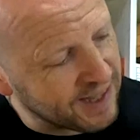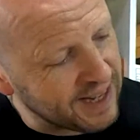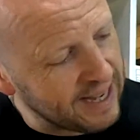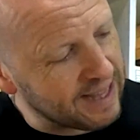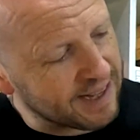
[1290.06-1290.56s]

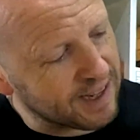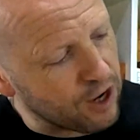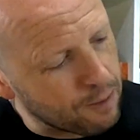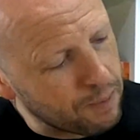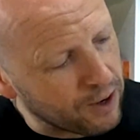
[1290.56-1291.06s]
see, this
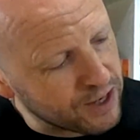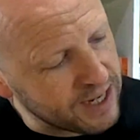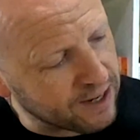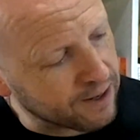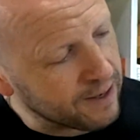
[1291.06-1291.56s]
top part
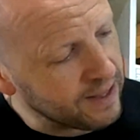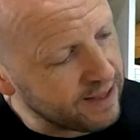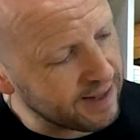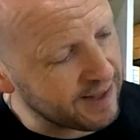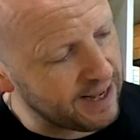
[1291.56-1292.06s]
here.
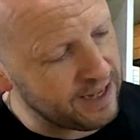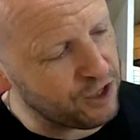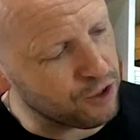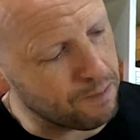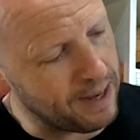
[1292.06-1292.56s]
This
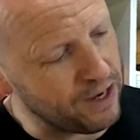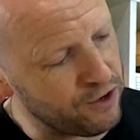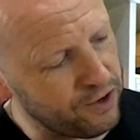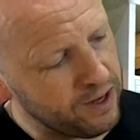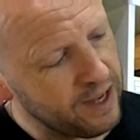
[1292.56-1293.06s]
is your
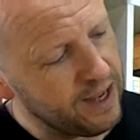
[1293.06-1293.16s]
menu.